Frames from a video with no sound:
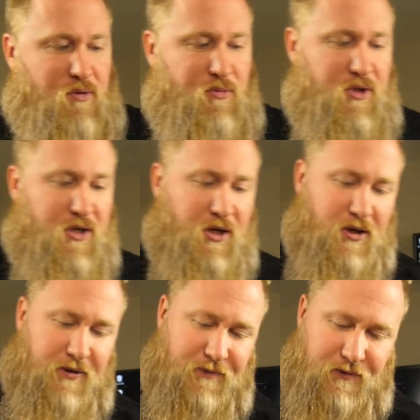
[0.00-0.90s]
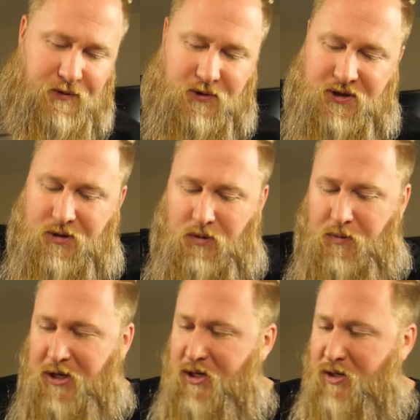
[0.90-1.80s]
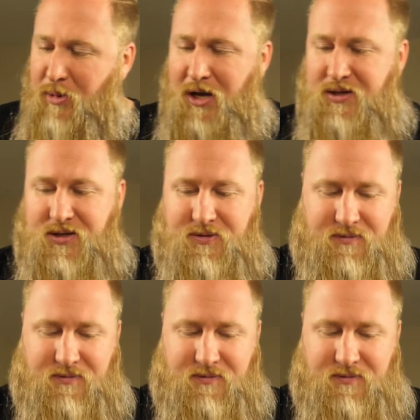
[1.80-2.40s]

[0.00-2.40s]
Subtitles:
But yeah, let's see what we get in the box.